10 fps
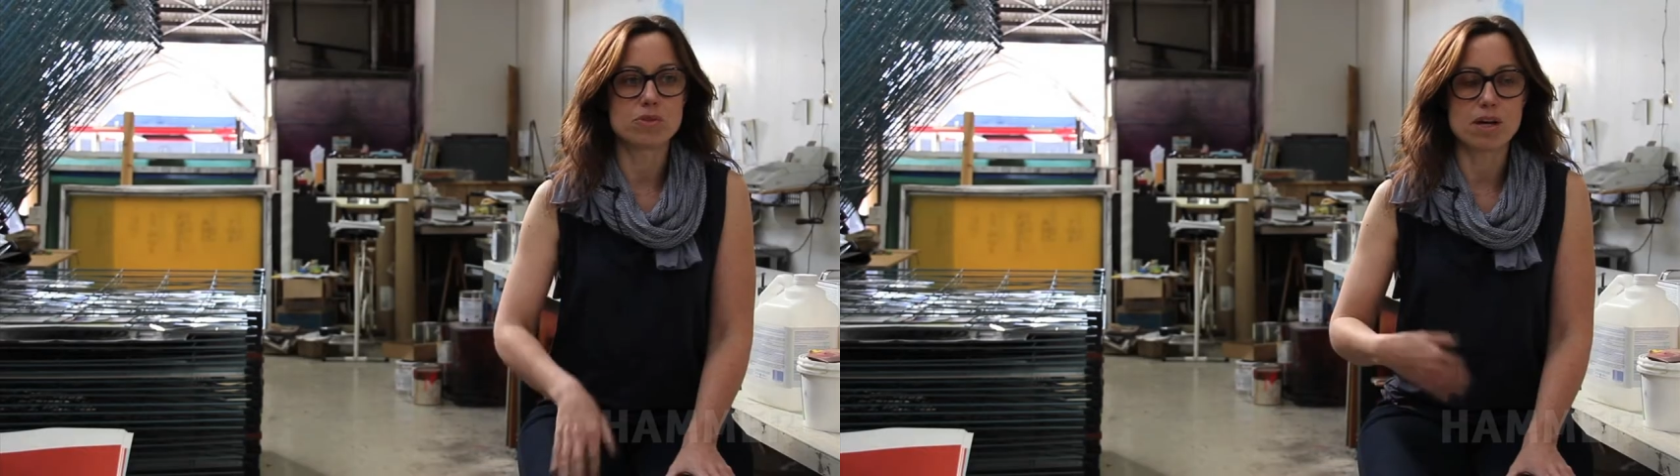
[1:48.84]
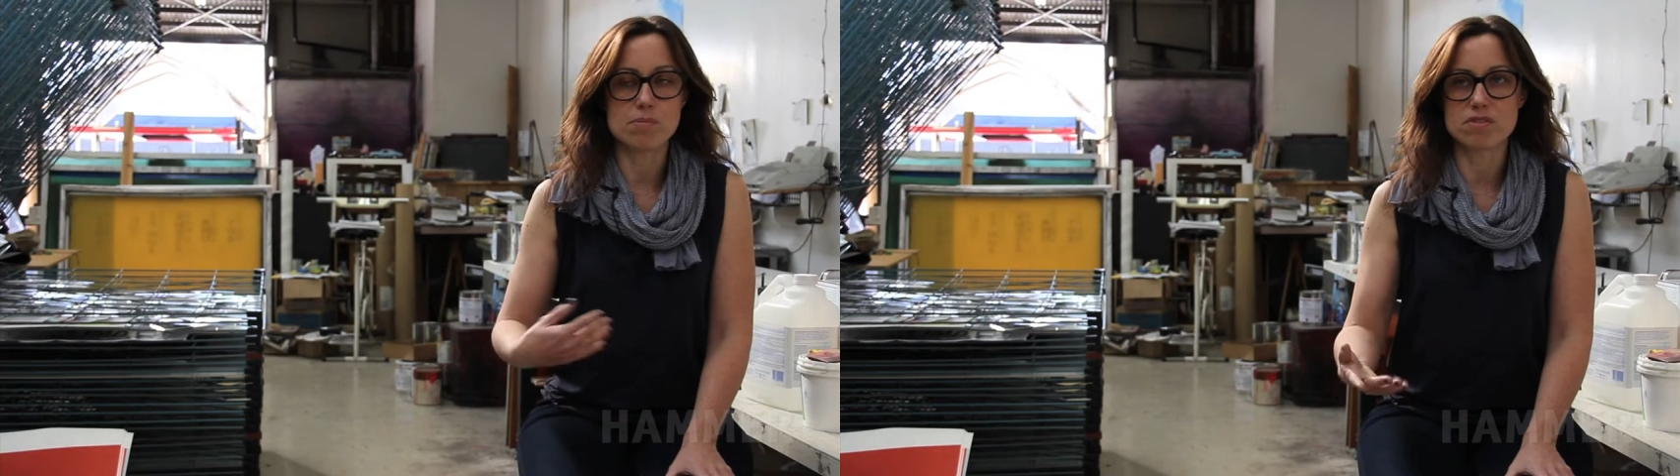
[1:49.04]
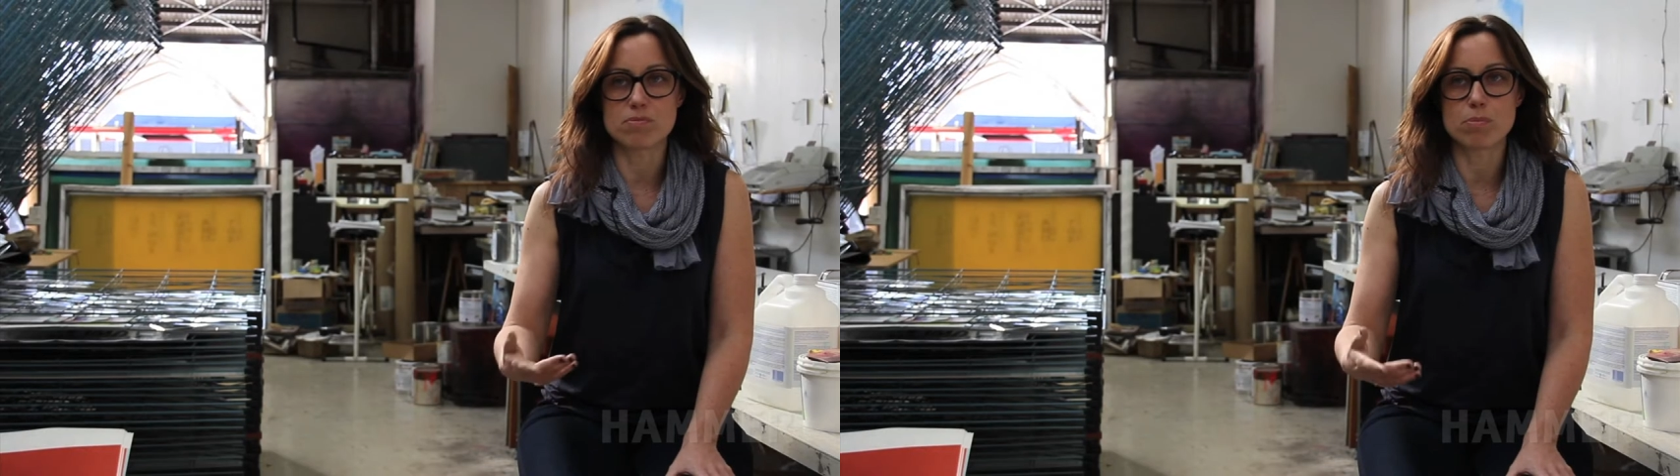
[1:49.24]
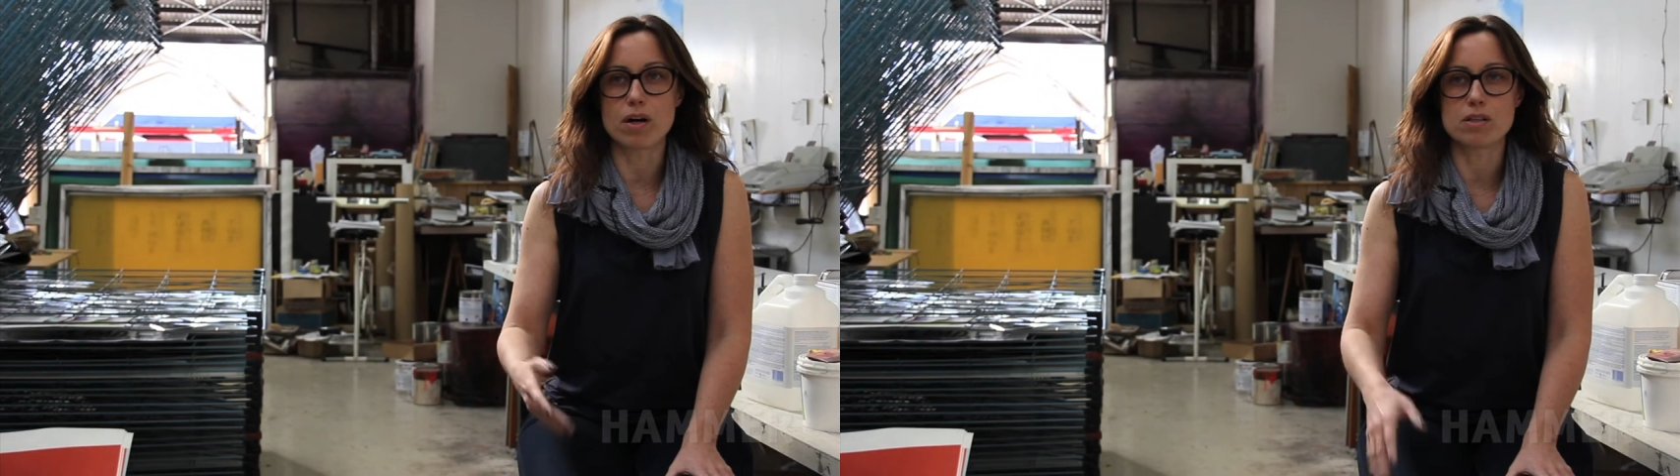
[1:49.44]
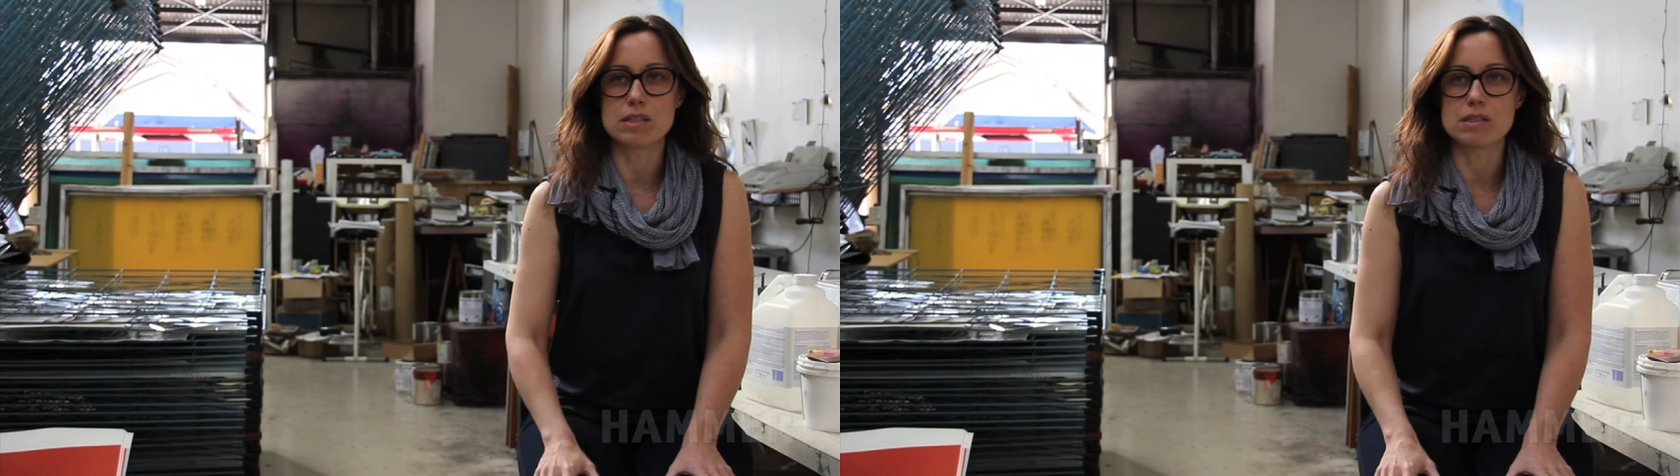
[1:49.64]
types of
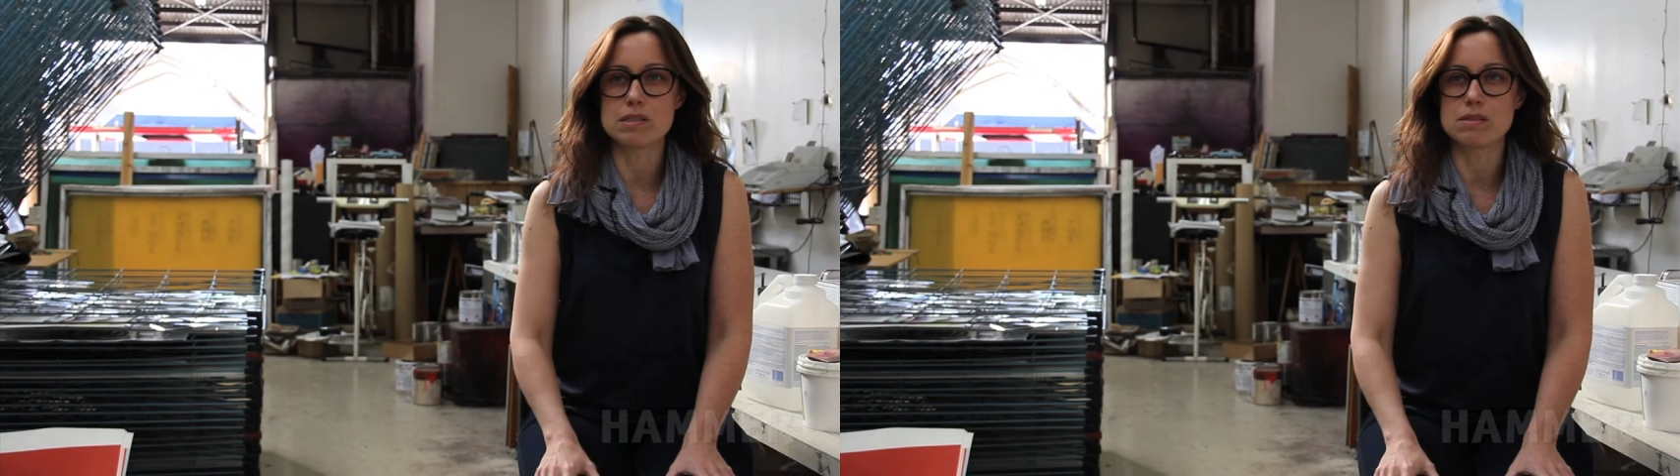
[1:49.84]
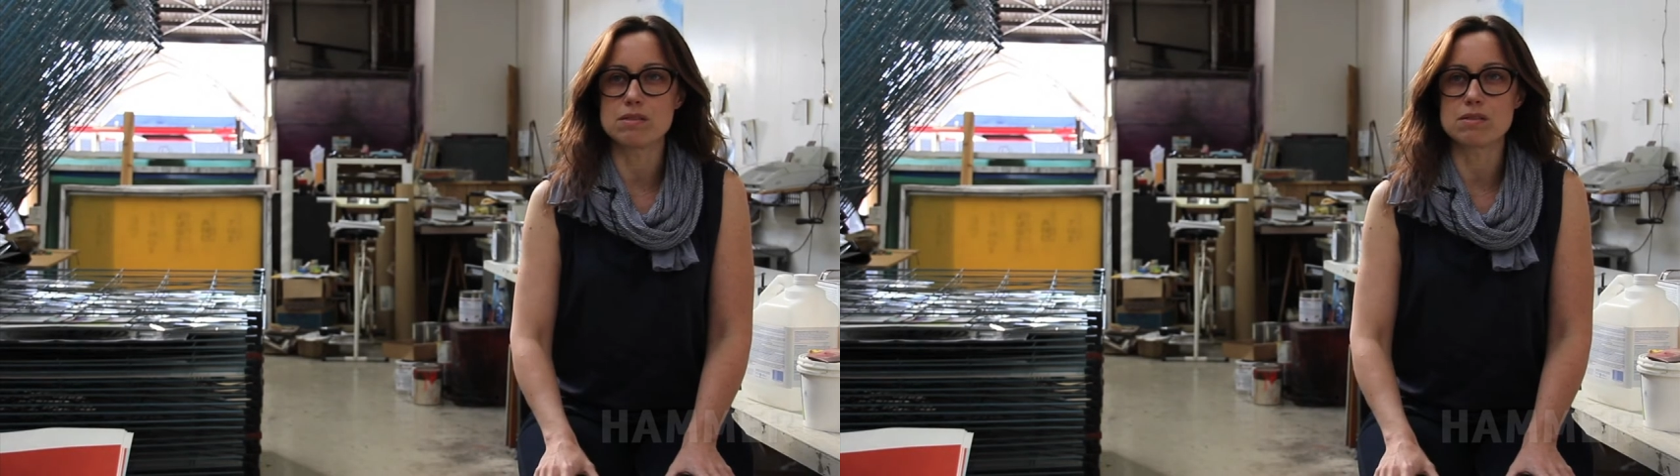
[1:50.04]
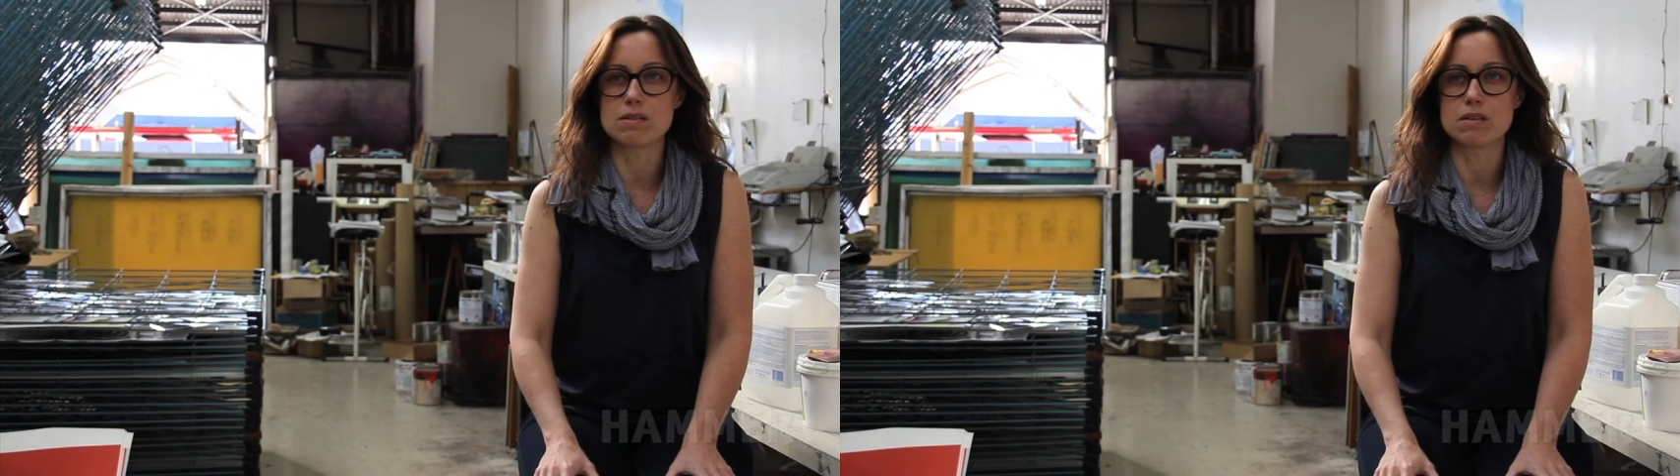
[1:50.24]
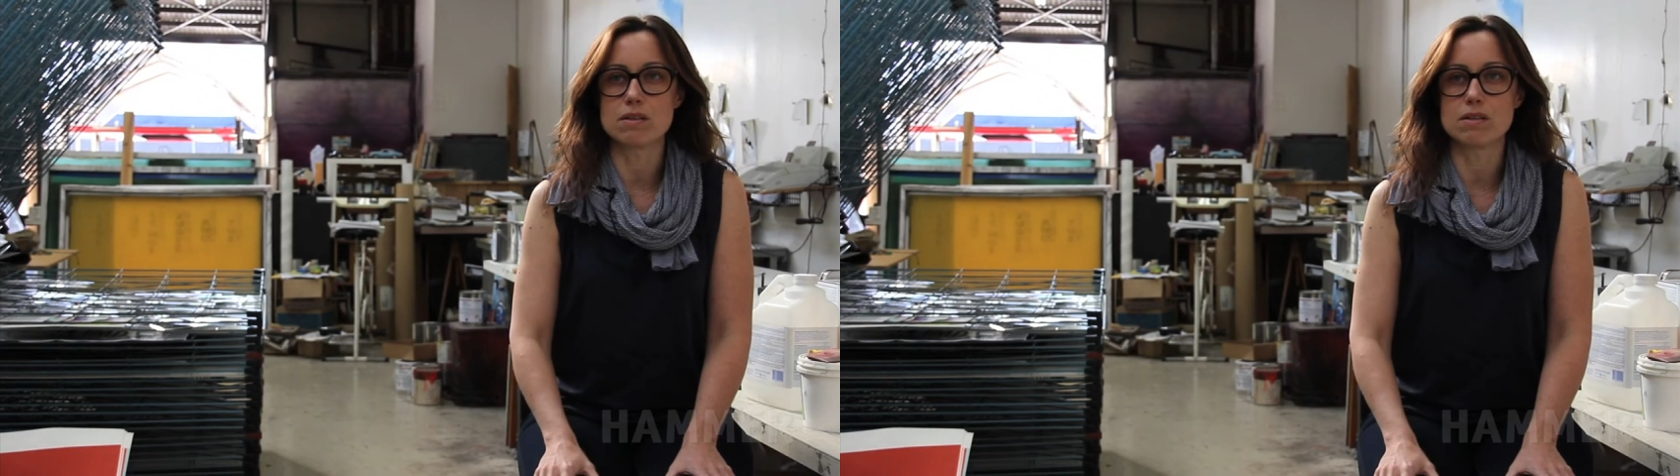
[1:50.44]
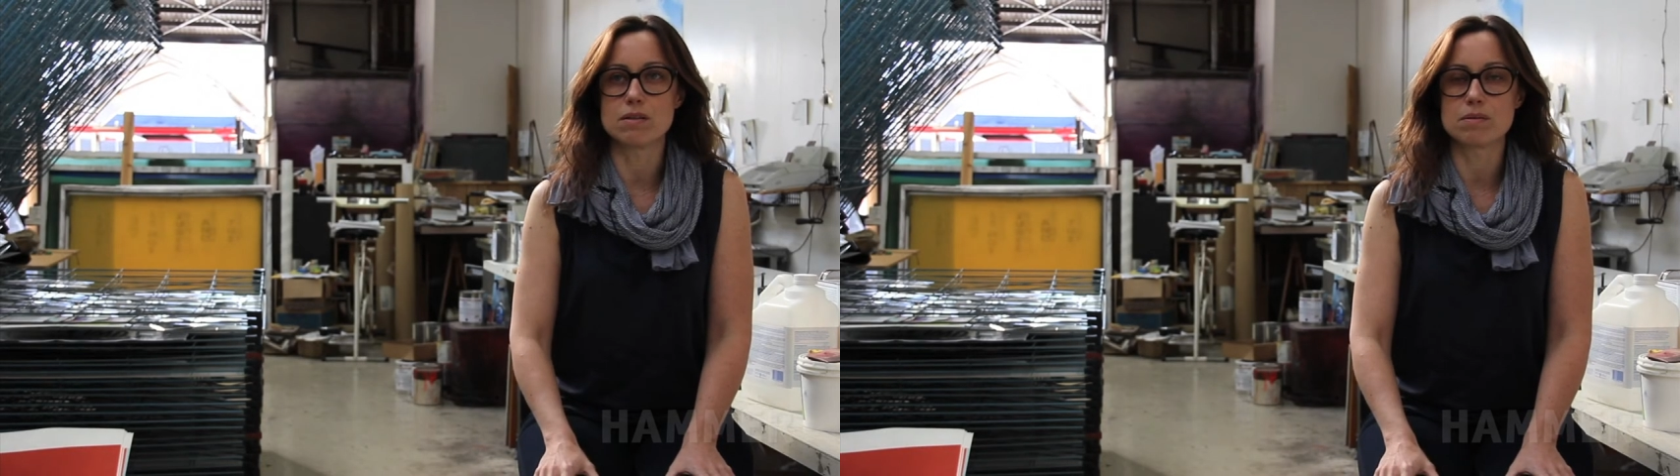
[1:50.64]
processes
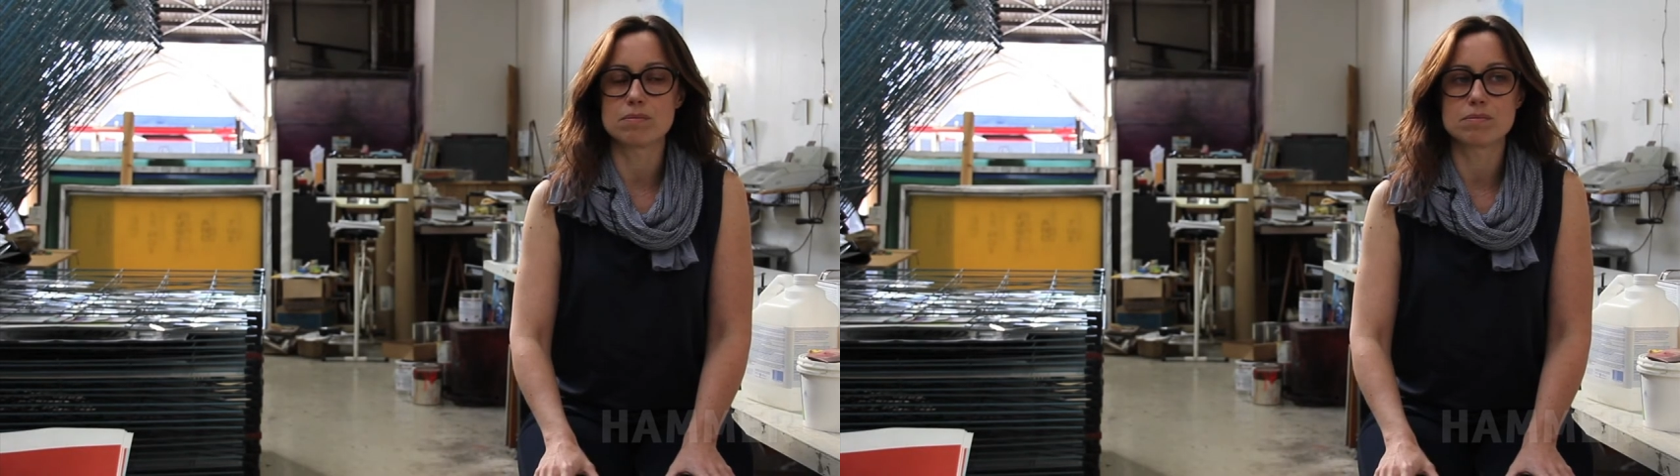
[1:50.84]
uh,